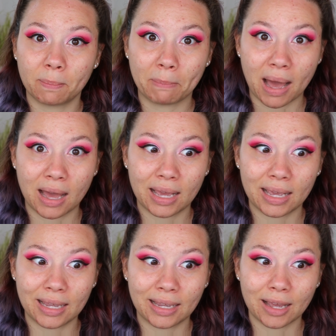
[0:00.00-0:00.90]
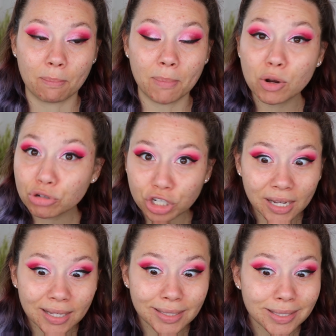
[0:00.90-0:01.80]
my
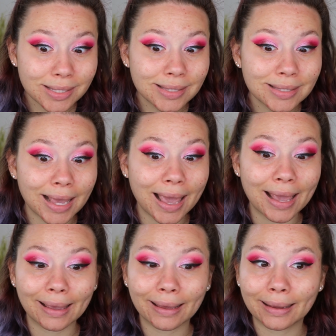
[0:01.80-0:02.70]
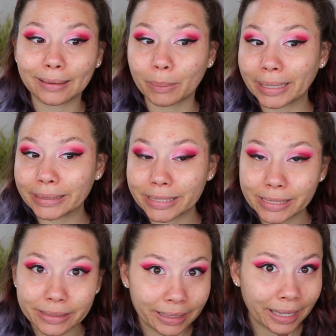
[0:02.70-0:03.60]
emotions and my
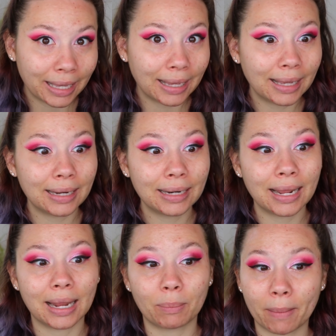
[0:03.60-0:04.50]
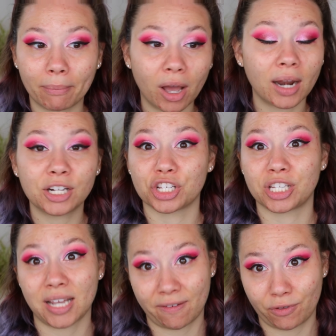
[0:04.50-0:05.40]
skin and my body,
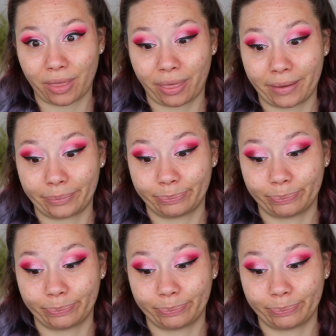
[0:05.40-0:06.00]
just everything.